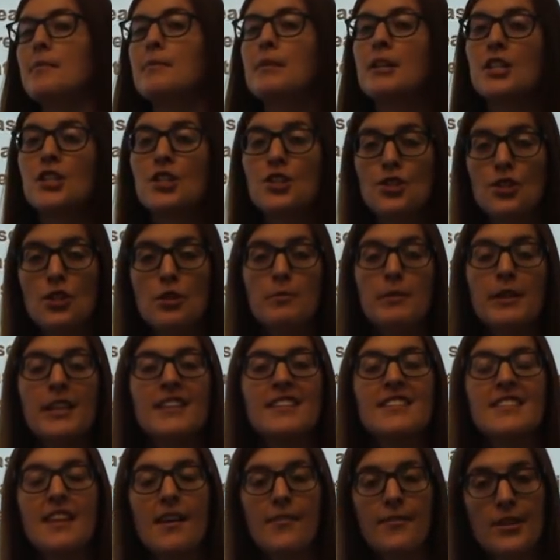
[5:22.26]
I'm consuming
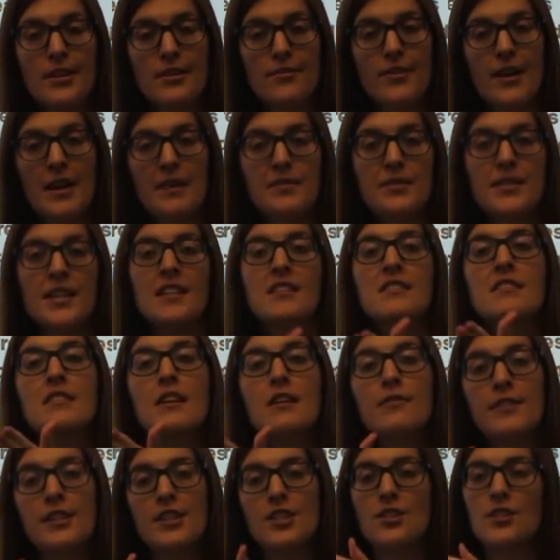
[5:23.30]
75 cents
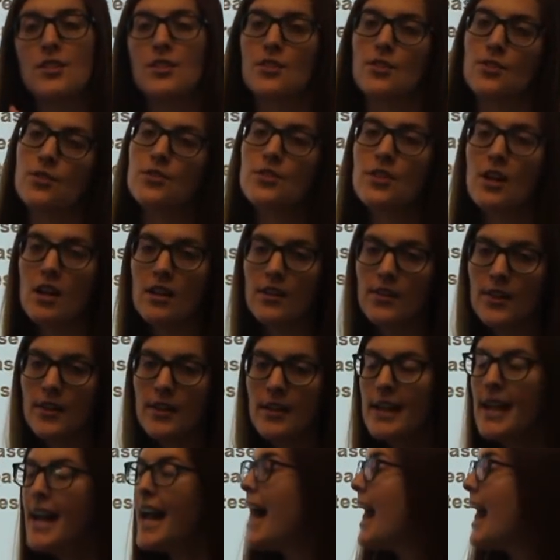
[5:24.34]
of each additional dollar.